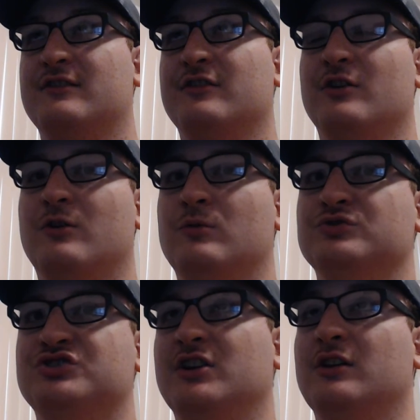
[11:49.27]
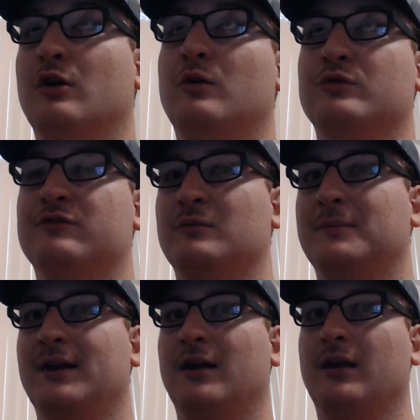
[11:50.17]
so she goes from
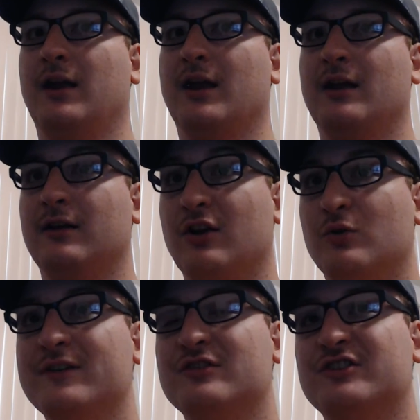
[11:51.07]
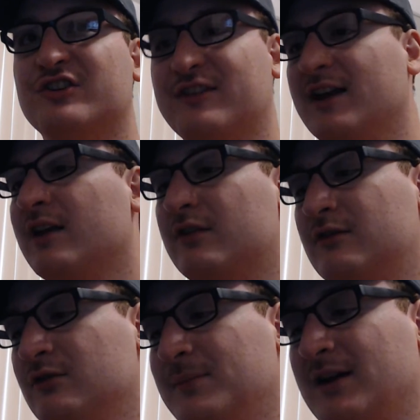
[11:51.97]
being a Inquisitor Sith
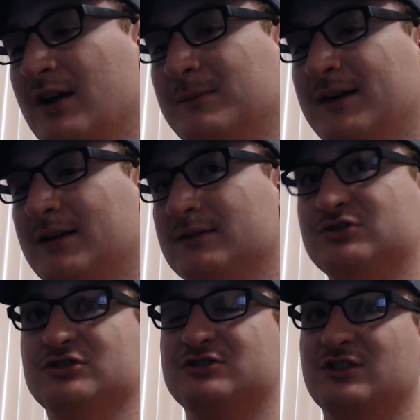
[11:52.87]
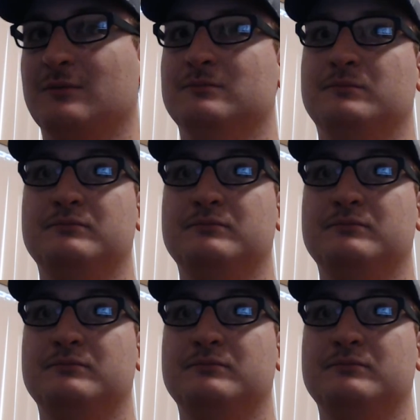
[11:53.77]
to becoming just some